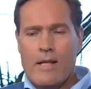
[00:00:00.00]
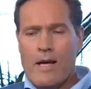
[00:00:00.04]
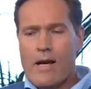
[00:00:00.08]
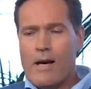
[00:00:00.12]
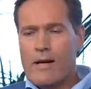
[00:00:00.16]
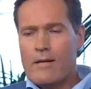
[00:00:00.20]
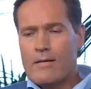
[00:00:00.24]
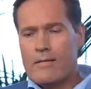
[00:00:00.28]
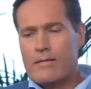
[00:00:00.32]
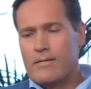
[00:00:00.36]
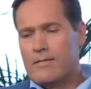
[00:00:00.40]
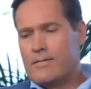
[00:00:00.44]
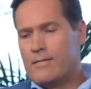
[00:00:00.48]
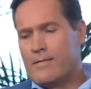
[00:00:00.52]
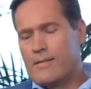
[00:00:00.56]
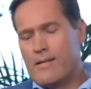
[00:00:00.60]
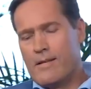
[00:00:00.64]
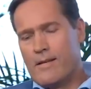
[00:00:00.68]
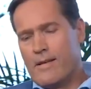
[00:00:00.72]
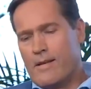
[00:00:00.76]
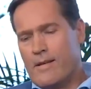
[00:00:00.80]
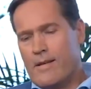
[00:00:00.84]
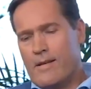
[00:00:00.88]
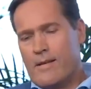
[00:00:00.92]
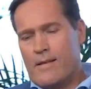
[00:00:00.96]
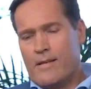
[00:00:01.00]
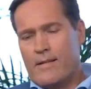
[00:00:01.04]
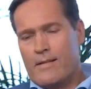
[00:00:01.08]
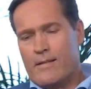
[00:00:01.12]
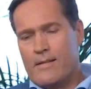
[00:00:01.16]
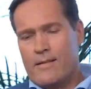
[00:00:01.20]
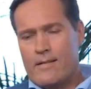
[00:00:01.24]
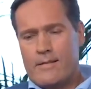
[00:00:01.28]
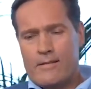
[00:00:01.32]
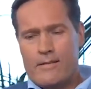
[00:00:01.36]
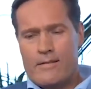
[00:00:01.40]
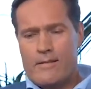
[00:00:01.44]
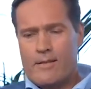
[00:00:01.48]
Well,
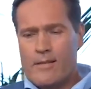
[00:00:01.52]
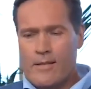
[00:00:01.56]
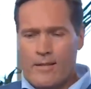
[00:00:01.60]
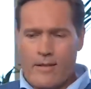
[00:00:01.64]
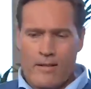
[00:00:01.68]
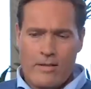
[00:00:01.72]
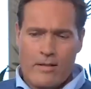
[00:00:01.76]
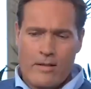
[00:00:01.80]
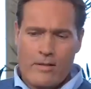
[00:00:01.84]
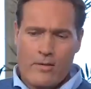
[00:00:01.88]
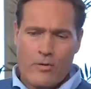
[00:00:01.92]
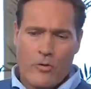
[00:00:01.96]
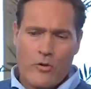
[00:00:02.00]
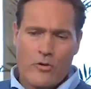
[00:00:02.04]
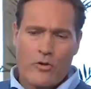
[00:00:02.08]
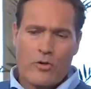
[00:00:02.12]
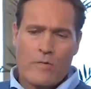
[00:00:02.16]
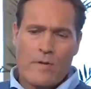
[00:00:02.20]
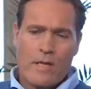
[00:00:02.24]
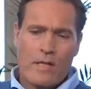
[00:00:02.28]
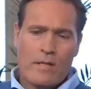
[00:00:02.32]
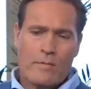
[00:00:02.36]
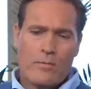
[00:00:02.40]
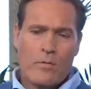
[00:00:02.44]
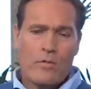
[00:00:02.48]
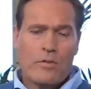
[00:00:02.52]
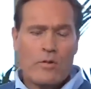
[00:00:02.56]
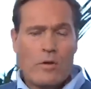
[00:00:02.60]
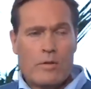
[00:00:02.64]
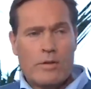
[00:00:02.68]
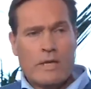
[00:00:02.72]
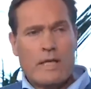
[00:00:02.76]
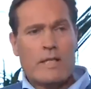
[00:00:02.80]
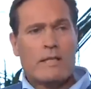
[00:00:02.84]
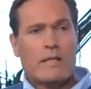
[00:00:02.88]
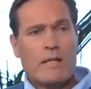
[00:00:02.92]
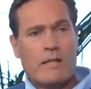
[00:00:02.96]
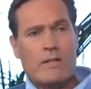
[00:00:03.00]
the consumer also
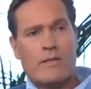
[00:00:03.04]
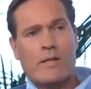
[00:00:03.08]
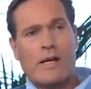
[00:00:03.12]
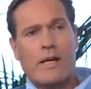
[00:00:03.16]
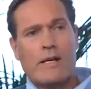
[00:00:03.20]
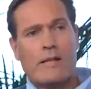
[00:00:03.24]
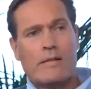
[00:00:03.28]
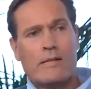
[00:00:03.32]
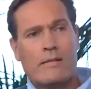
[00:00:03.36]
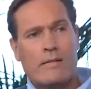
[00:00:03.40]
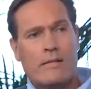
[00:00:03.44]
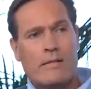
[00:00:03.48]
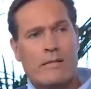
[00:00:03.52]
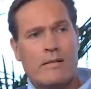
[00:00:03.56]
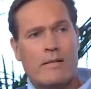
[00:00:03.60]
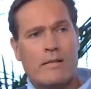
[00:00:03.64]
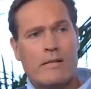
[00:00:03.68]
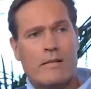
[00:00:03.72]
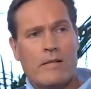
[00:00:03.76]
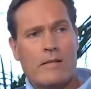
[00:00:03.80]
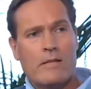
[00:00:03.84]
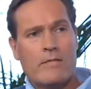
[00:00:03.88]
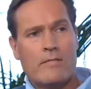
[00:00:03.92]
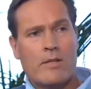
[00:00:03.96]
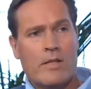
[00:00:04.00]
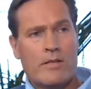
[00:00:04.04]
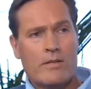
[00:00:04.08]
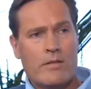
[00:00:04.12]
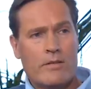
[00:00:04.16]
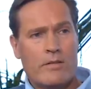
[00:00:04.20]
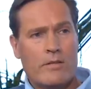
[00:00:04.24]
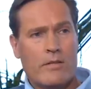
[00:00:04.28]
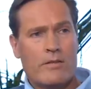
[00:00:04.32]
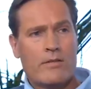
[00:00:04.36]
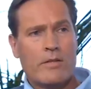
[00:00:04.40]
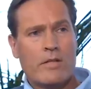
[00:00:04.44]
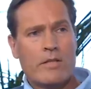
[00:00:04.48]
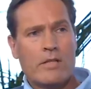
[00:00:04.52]
has to be critical,
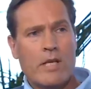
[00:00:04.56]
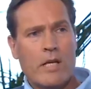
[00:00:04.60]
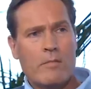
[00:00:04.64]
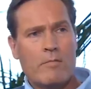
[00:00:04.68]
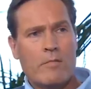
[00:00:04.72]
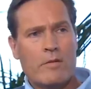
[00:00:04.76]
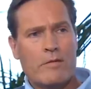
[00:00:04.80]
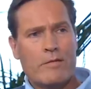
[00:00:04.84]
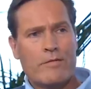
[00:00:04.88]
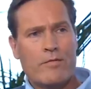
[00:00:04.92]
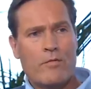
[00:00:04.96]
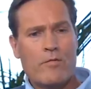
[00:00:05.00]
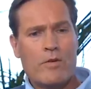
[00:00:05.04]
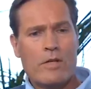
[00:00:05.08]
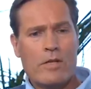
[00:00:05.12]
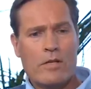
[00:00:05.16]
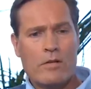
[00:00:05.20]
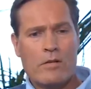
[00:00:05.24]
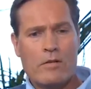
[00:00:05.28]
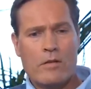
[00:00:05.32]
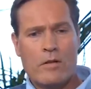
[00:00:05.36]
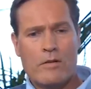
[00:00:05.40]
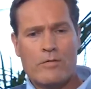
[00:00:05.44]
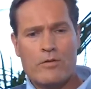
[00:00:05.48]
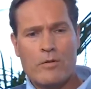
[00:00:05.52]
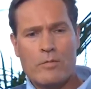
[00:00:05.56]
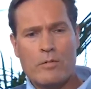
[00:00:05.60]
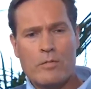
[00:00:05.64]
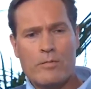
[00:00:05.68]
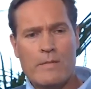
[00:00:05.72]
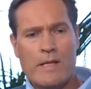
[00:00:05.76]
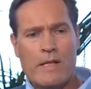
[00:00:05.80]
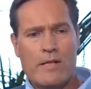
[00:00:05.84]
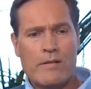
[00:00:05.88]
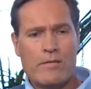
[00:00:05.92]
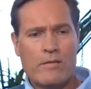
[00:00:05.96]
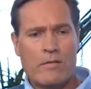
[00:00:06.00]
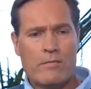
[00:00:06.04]
what they ingest with food
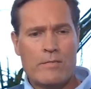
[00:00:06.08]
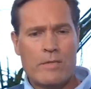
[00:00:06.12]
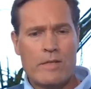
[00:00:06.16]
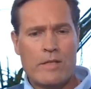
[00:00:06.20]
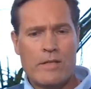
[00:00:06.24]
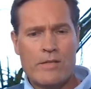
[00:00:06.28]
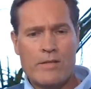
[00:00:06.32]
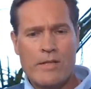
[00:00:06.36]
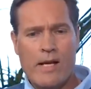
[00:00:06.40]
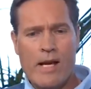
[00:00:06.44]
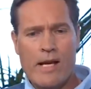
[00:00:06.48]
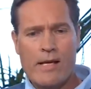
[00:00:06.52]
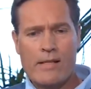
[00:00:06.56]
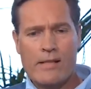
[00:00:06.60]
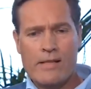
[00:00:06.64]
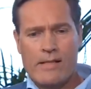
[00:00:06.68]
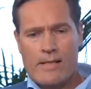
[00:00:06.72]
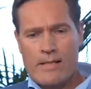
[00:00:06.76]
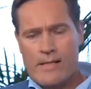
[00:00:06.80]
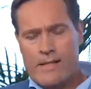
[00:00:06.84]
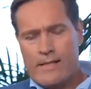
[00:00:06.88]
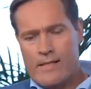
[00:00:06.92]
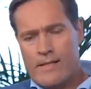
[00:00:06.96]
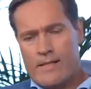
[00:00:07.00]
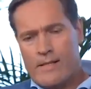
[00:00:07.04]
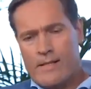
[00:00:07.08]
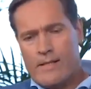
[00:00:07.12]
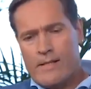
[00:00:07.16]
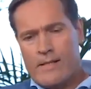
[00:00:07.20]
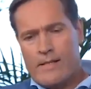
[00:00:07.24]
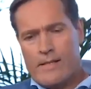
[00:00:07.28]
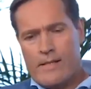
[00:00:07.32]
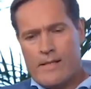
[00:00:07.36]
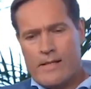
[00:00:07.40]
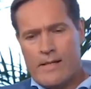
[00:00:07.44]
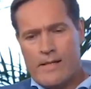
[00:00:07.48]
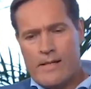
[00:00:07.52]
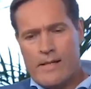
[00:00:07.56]
or supplements or
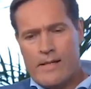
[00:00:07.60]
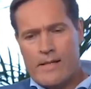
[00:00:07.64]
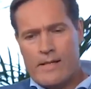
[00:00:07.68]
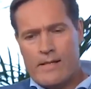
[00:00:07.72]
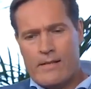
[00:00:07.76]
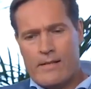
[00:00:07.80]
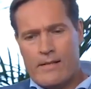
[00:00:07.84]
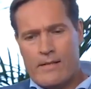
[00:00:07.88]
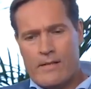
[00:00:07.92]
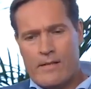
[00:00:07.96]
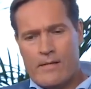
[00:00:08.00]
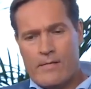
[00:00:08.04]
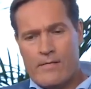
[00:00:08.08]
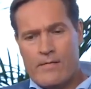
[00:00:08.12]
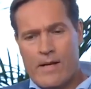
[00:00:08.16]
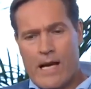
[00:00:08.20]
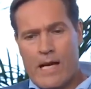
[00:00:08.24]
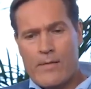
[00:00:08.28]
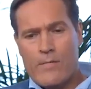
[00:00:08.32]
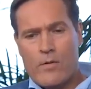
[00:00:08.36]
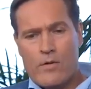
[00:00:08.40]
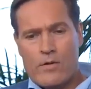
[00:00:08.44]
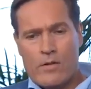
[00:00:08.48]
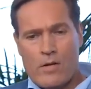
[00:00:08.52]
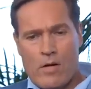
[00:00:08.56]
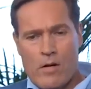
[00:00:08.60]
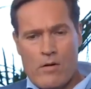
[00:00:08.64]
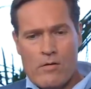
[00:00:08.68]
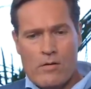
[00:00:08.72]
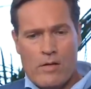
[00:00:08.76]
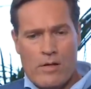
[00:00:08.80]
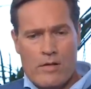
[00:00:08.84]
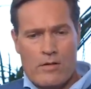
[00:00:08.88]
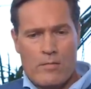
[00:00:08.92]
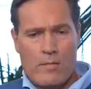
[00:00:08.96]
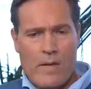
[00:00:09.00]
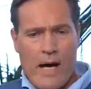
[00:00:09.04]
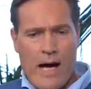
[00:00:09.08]
medications. And we also
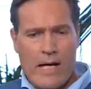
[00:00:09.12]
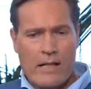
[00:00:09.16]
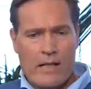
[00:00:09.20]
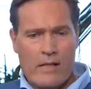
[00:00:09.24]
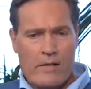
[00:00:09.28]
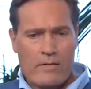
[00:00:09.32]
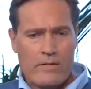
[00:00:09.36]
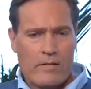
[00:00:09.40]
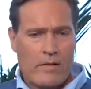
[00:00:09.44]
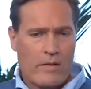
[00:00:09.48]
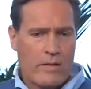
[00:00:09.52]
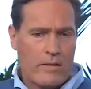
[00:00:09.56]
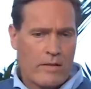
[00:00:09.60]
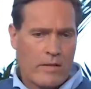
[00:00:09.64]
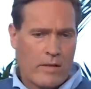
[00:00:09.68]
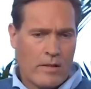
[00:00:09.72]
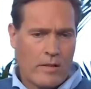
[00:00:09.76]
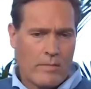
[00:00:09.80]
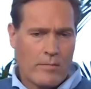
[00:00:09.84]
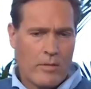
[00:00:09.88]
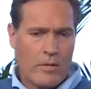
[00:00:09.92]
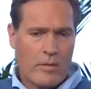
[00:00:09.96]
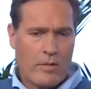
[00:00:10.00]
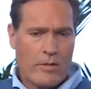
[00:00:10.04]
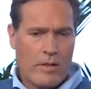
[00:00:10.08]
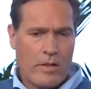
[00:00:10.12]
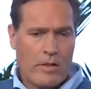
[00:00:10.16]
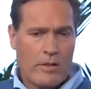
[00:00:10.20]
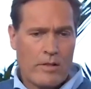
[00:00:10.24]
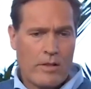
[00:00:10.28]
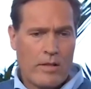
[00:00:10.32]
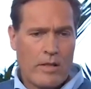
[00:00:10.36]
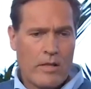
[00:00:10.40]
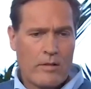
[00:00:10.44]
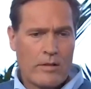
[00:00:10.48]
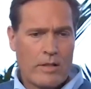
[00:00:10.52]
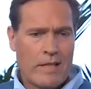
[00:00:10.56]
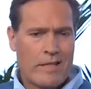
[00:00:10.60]
have to be very critical as
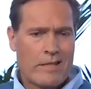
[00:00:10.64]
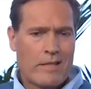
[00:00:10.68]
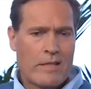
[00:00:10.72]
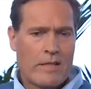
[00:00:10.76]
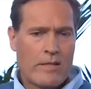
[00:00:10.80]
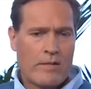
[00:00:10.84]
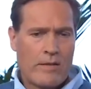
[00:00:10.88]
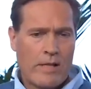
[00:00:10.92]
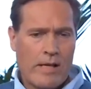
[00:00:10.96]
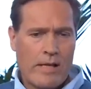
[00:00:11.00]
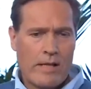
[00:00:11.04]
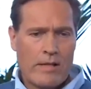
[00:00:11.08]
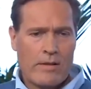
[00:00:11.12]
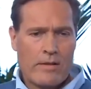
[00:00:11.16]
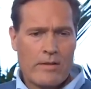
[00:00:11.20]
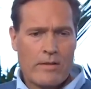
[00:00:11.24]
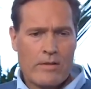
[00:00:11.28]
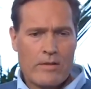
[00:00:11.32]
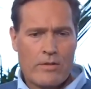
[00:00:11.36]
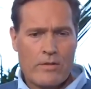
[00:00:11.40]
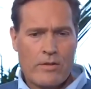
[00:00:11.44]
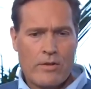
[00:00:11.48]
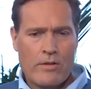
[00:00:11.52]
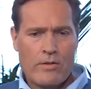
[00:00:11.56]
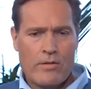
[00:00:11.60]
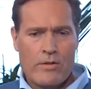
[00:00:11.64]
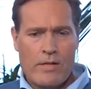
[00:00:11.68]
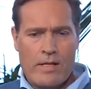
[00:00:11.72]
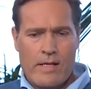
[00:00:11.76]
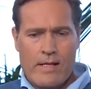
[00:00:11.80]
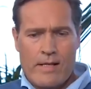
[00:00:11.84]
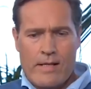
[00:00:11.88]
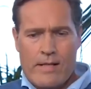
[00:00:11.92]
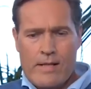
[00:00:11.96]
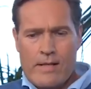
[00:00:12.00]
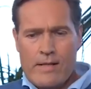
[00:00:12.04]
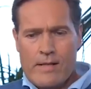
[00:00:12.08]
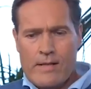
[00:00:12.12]
product makers.
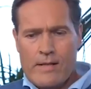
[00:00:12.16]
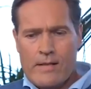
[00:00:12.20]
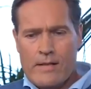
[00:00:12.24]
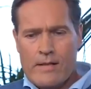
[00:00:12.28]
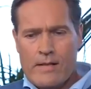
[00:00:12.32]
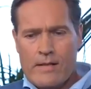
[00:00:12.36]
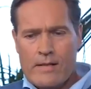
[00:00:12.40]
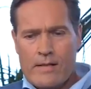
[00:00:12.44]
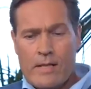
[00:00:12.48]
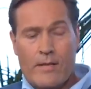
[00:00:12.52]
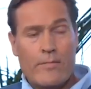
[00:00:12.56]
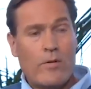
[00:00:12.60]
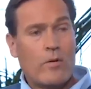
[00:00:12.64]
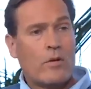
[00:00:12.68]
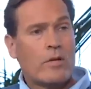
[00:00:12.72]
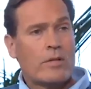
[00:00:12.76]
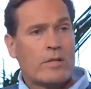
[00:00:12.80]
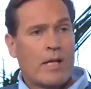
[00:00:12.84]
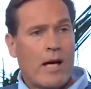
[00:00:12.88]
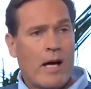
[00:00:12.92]
So that's what we did.